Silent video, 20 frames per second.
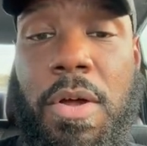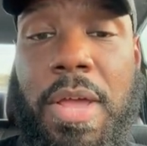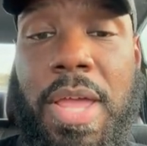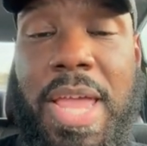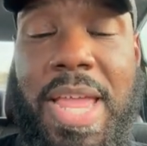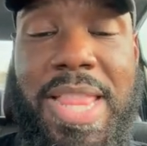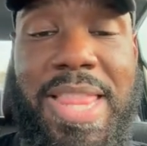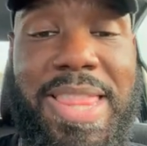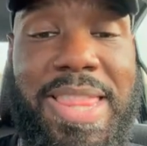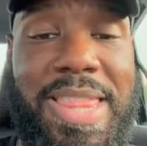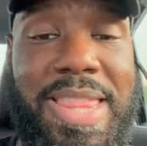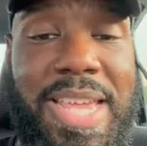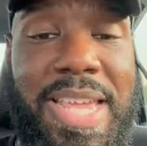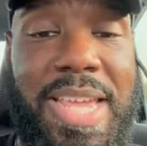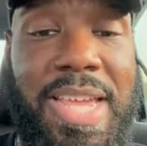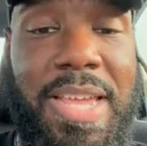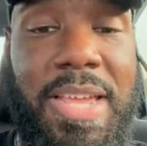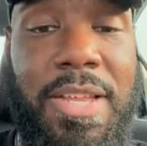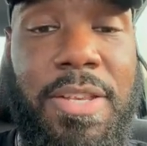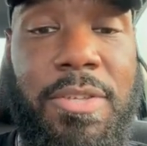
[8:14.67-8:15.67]
and
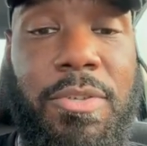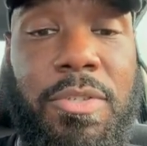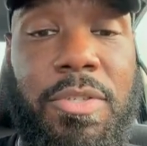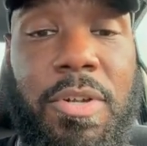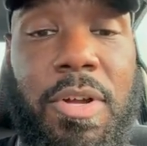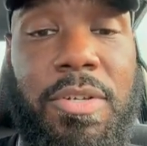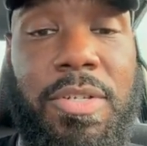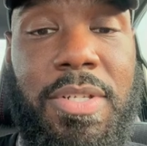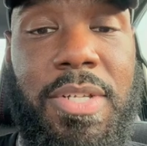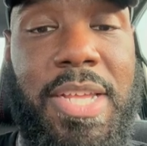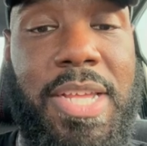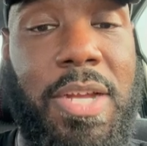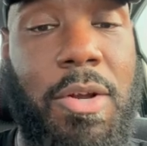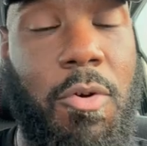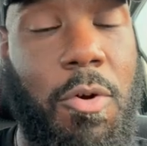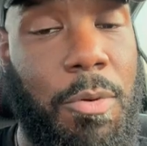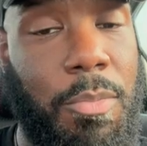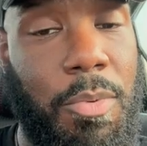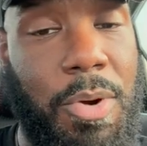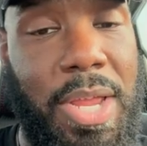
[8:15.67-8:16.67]
then you start to
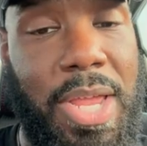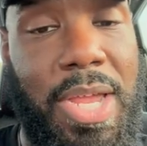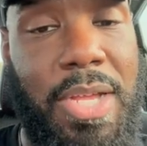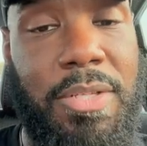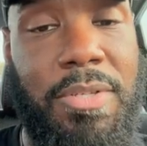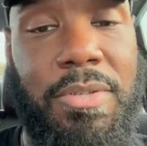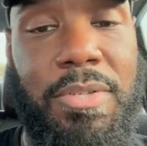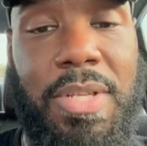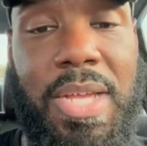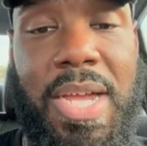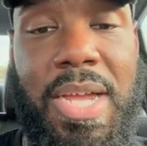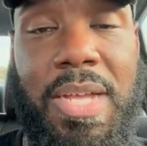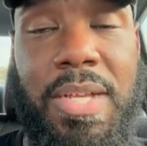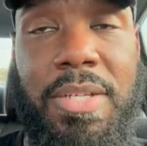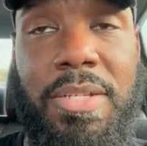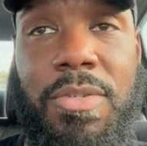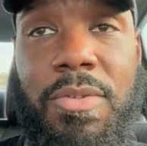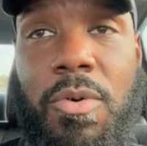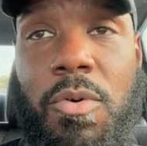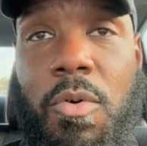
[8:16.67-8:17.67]
incorporate
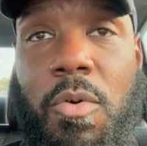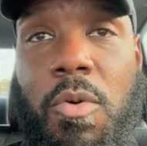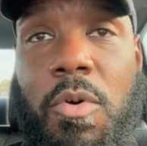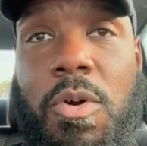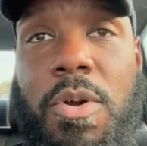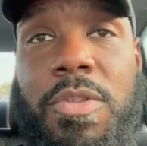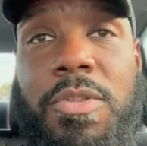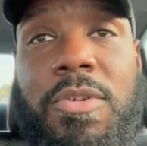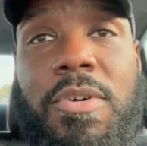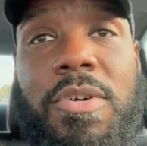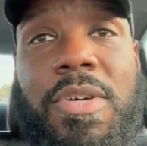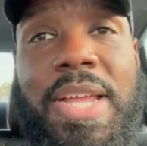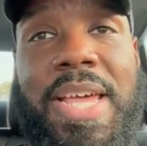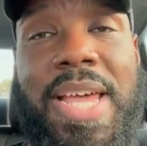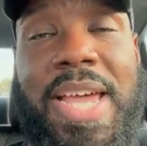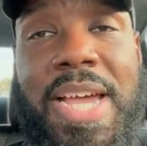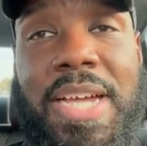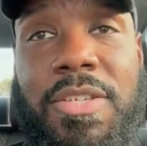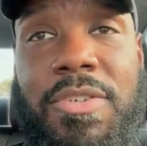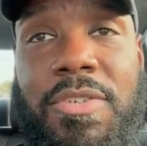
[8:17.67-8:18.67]
exercise or you're going
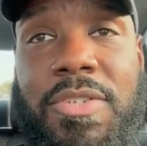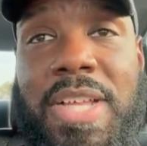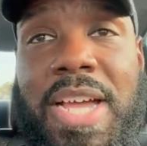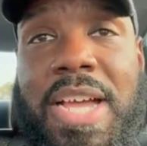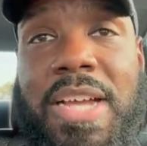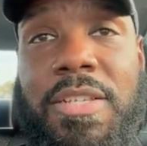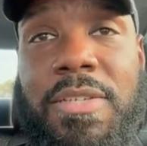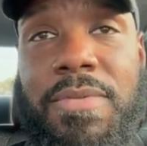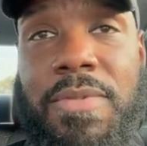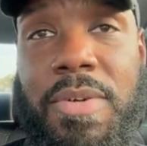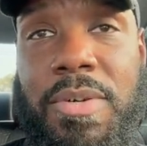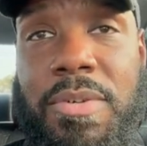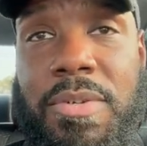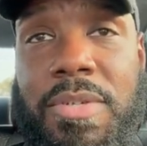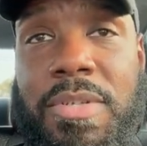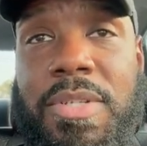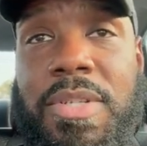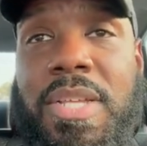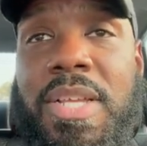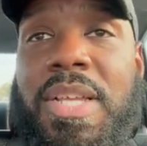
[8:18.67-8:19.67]
to exercise
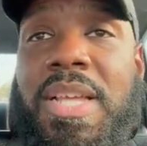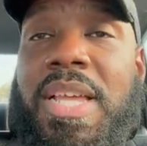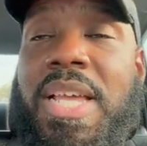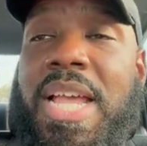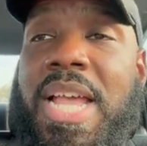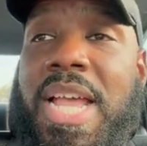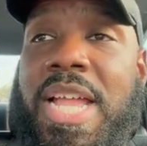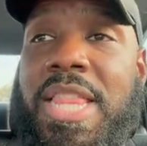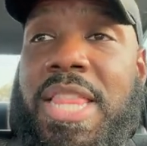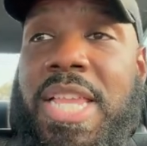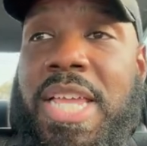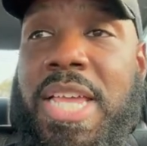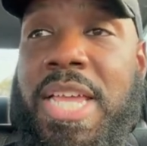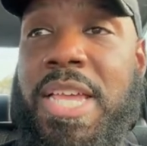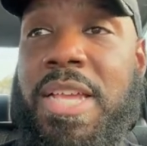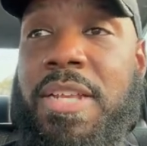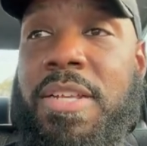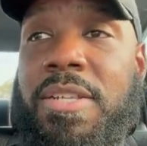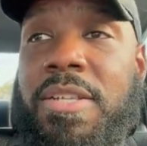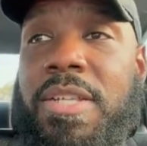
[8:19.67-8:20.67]
first and
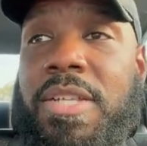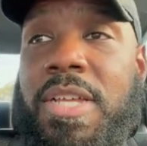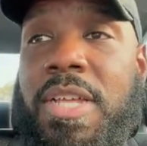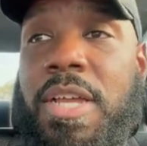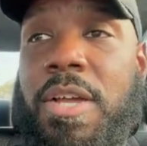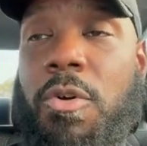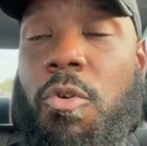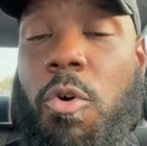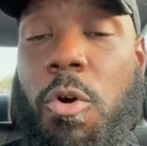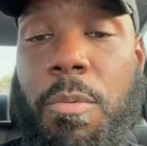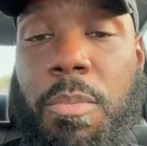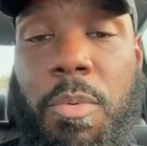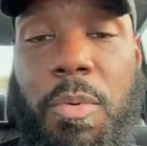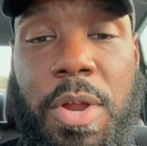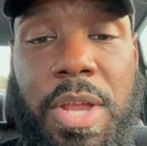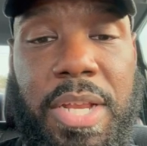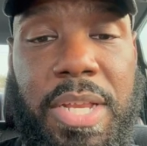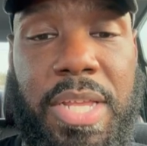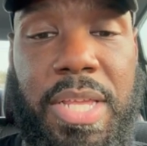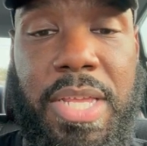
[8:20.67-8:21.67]
then
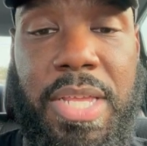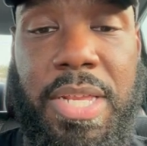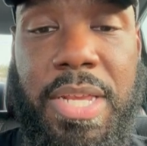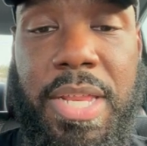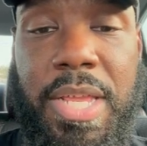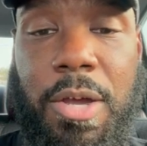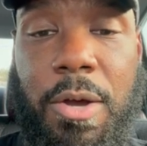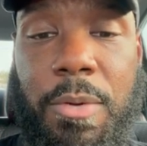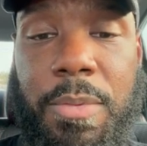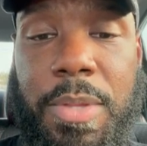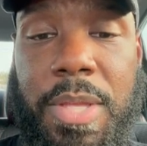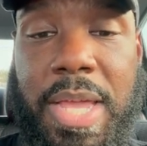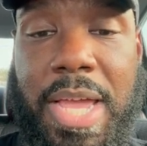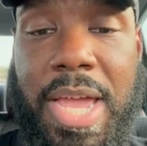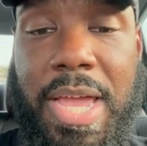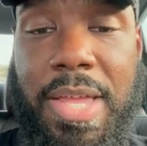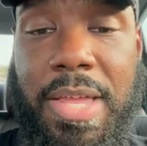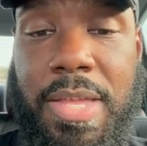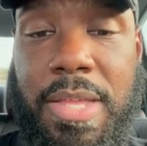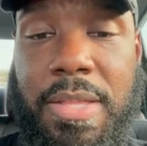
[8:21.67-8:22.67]
incorporate the eating healthy
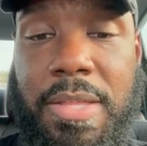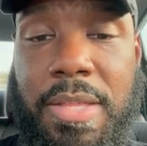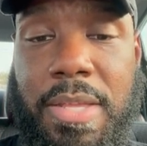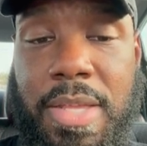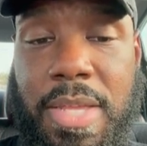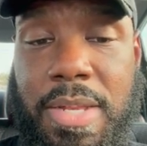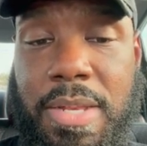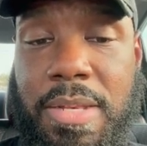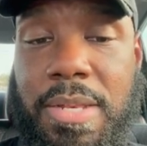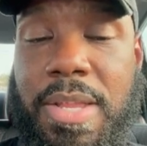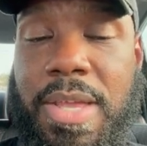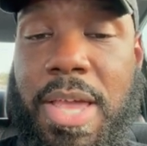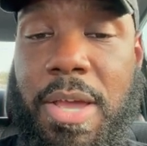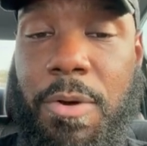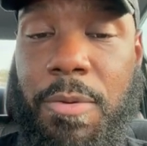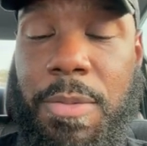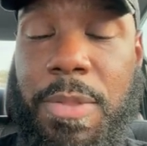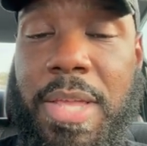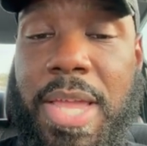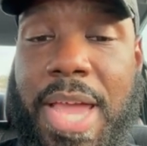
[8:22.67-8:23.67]
eat, eating
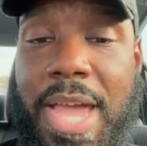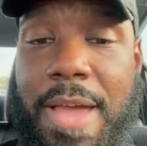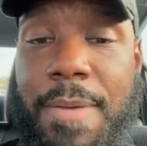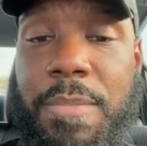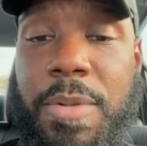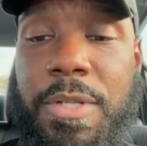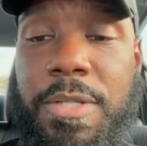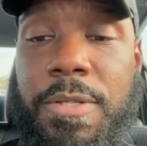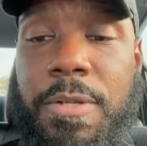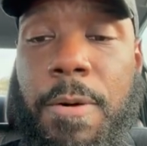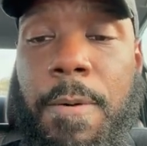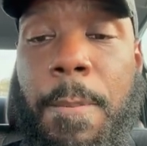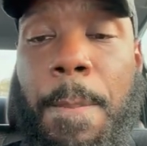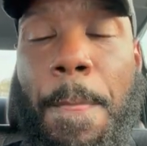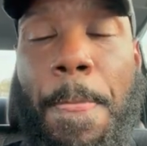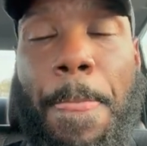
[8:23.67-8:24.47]
healthy habits. So